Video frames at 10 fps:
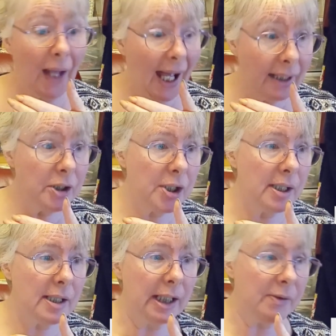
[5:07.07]
and She
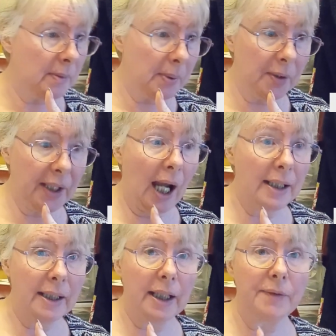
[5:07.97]
Sleeps were both
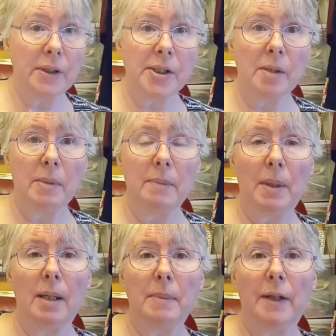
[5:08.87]
kindly gifted to me
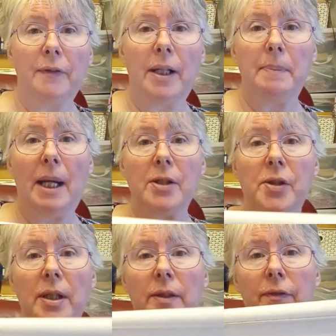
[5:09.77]
by my friend
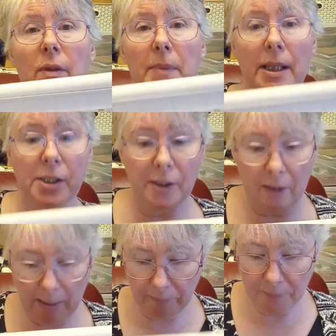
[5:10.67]
Petra from
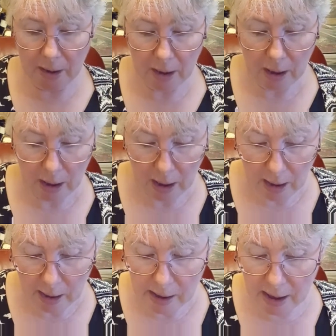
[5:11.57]
Instagram.
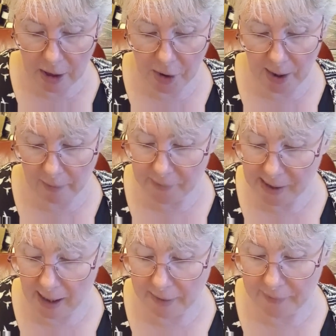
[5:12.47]
Stitching Shelf has
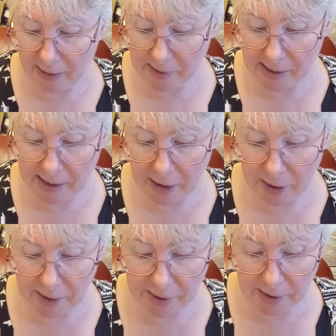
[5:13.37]
had 1,000
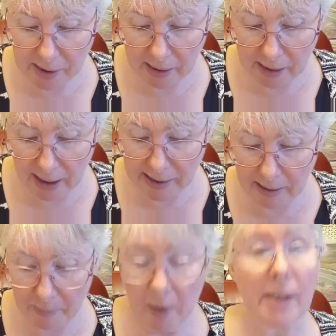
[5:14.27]
stitches,
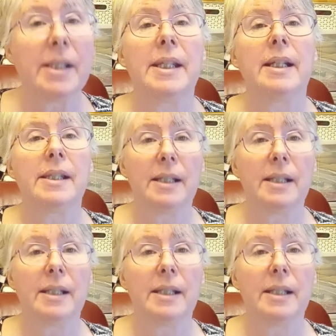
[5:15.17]
19.6 to